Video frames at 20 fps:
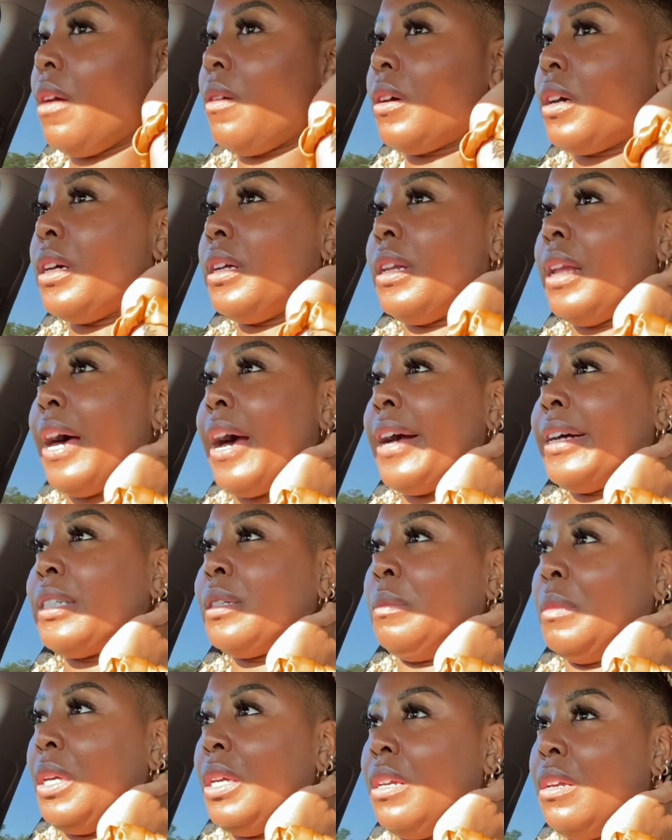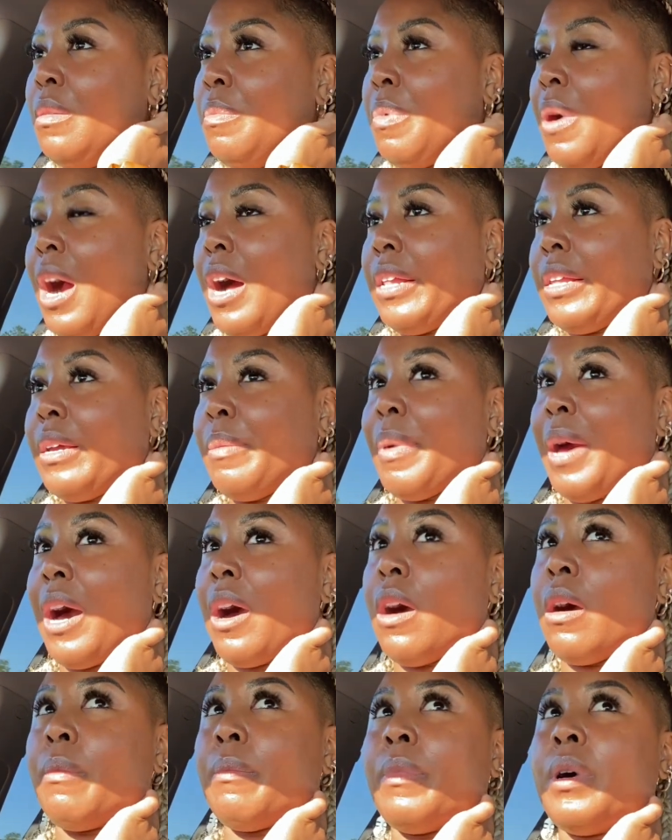could last me probably
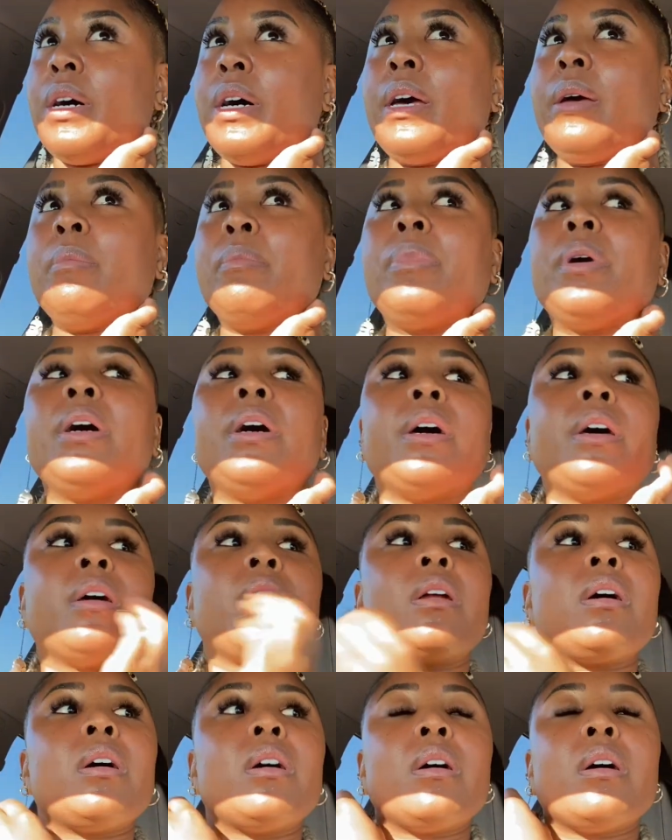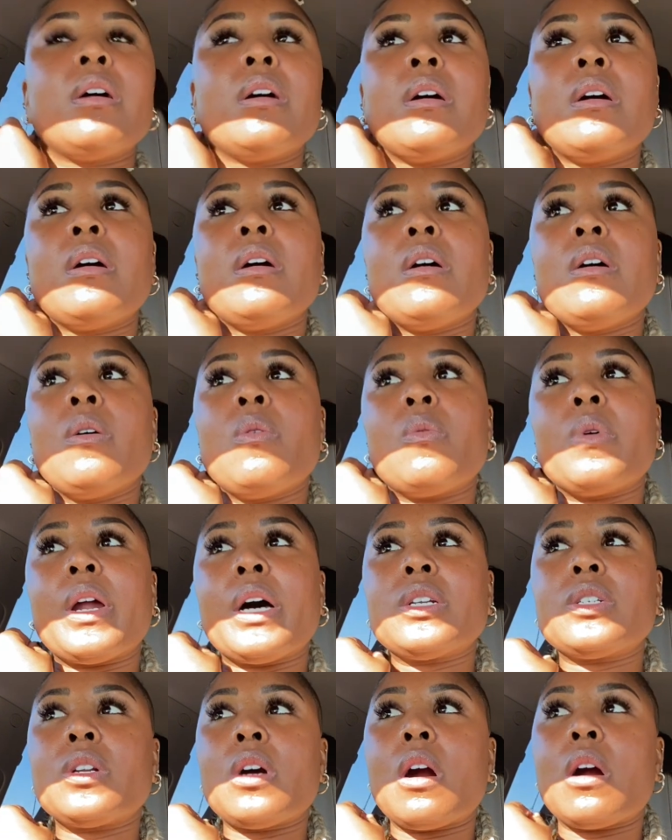about a month, but when I
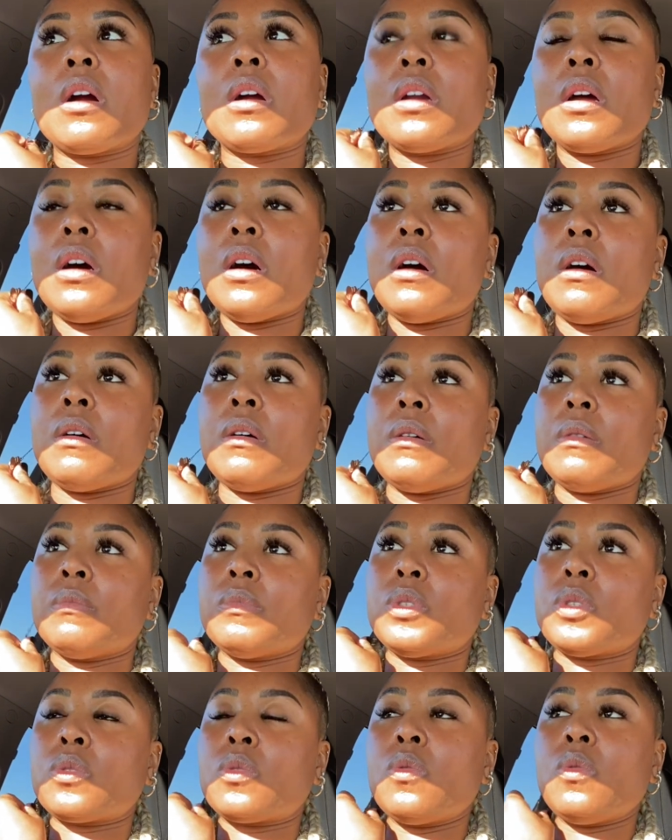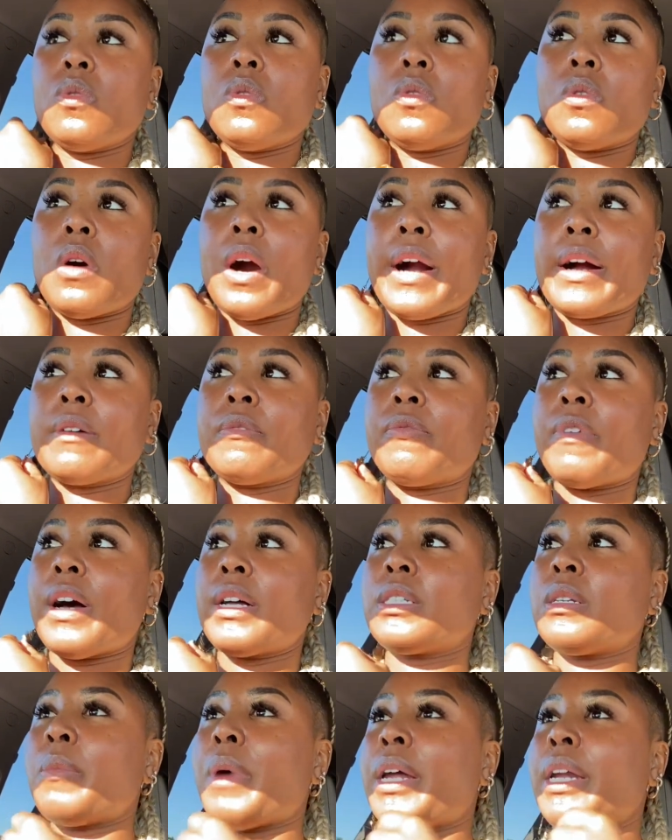start um, school, I can
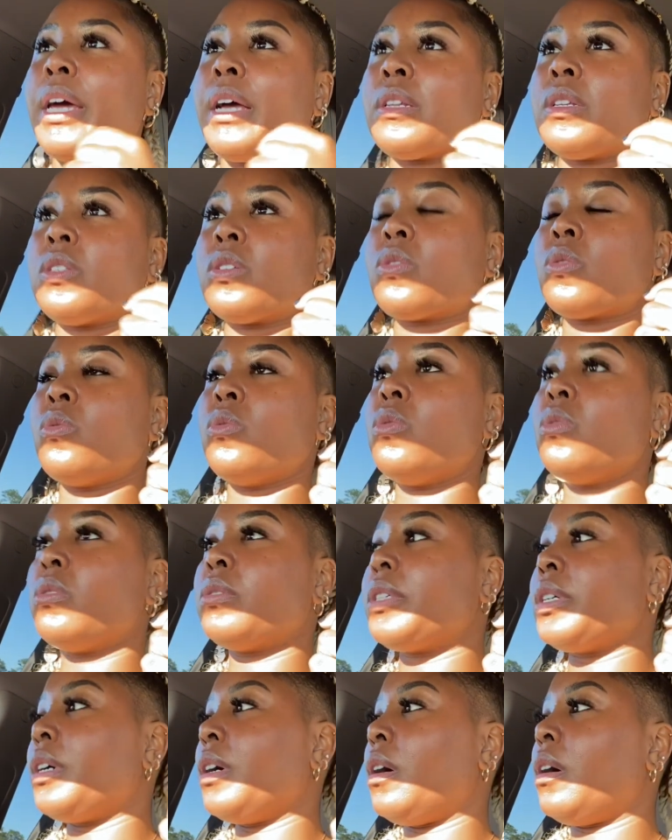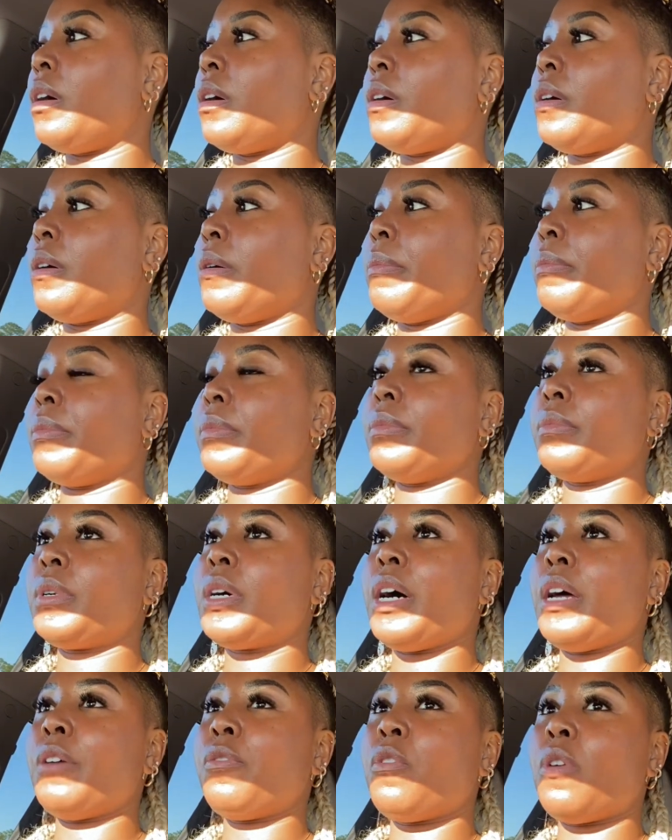find somebody at the school to um,
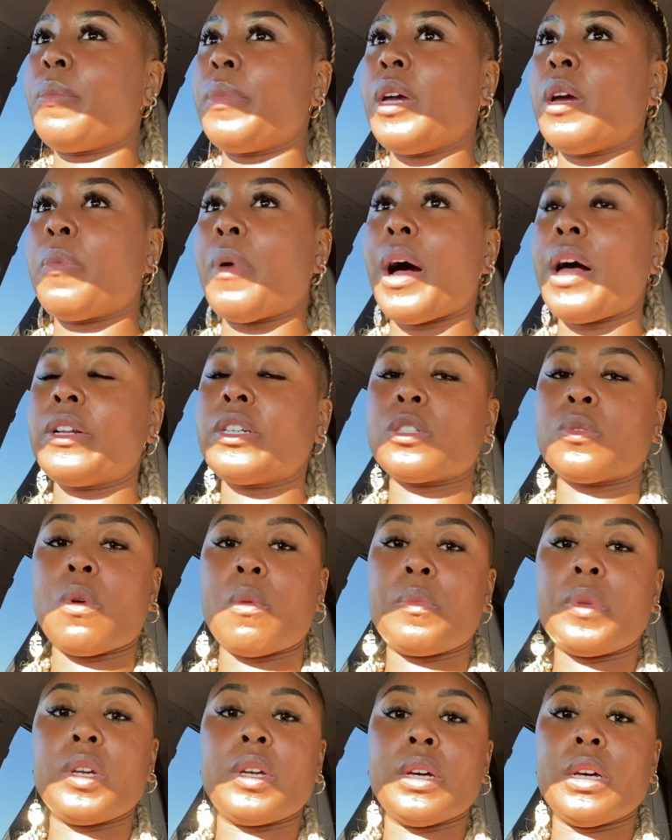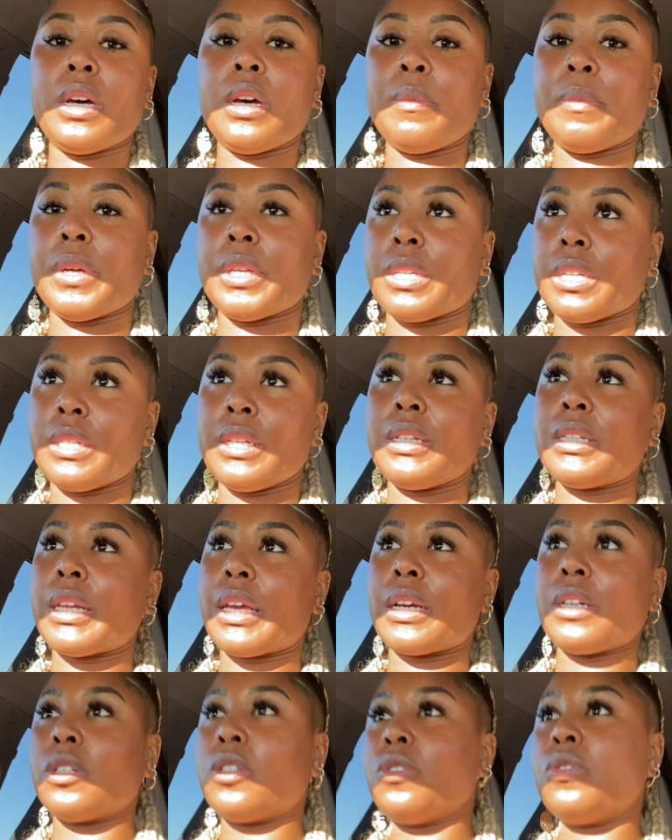cut it for me. It probably just won't be good, but the least they
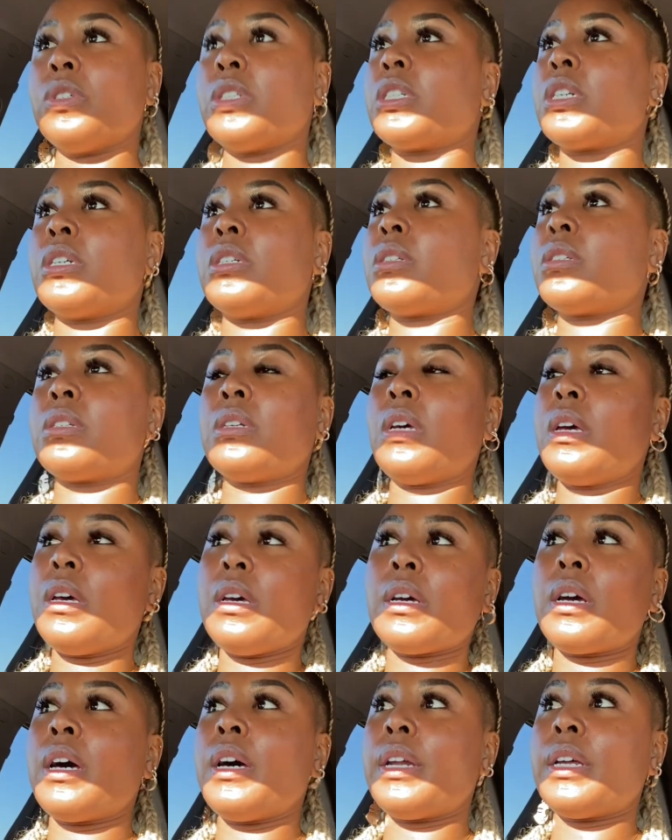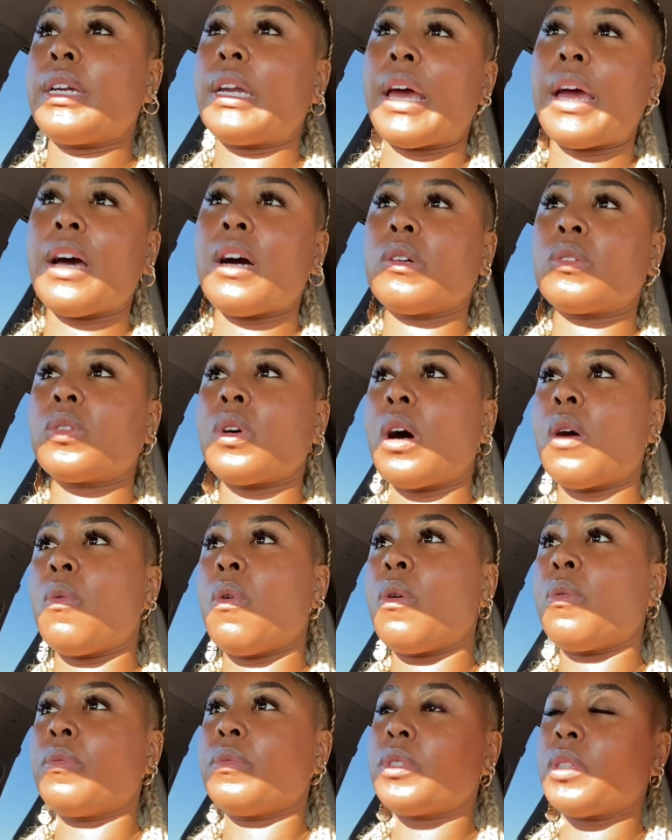can do is just cut it down so I
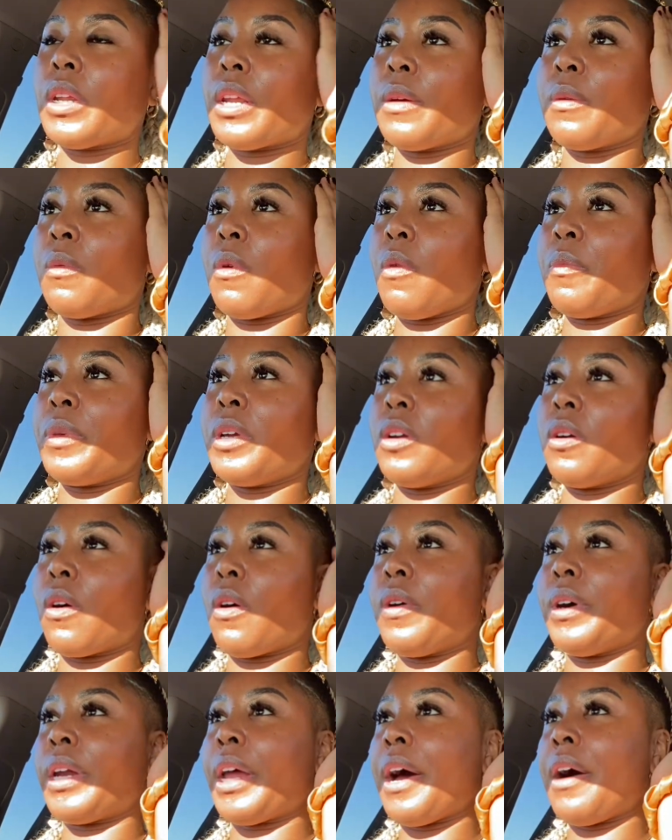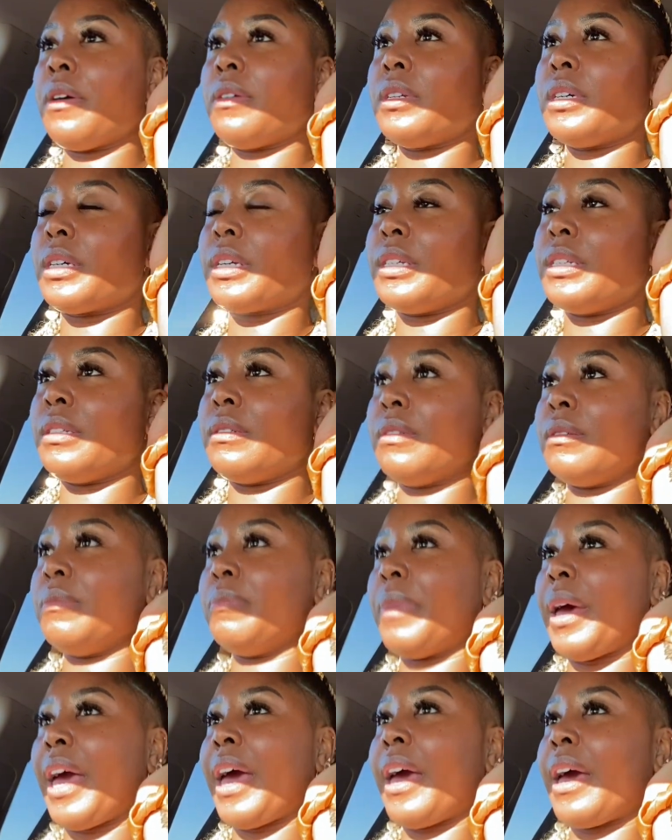won't, so that won't be growing out looking
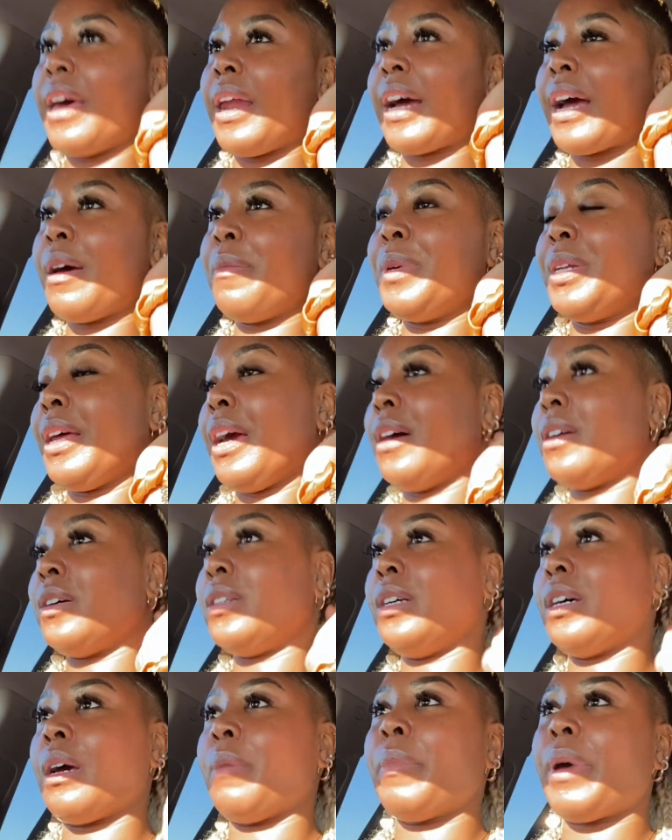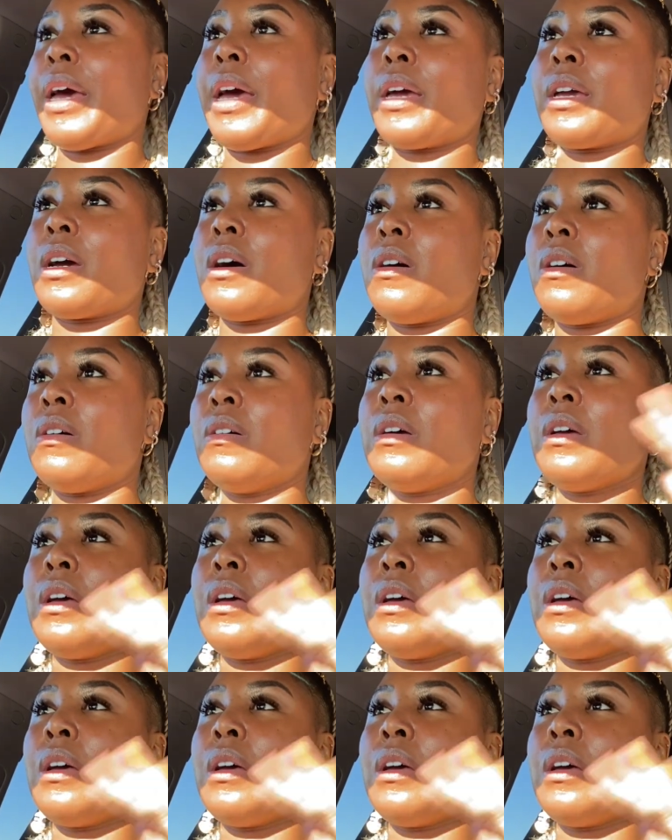bad. I can't be down there looking bad, y'all.